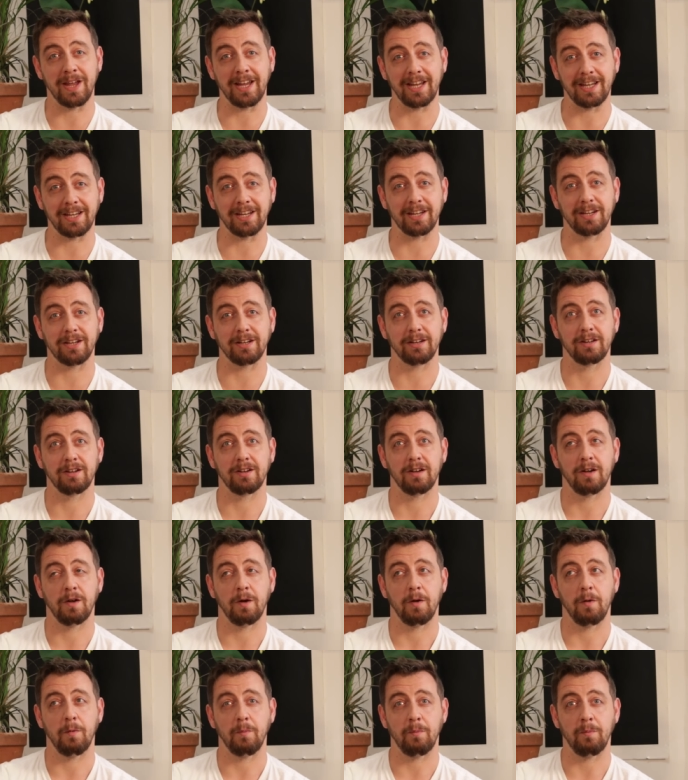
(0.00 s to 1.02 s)
make
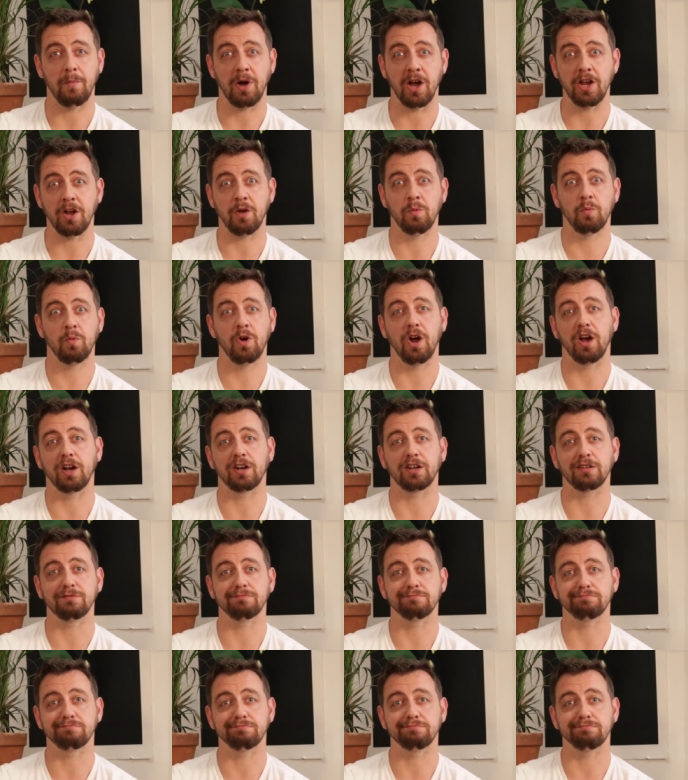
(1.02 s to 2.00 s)
my own work.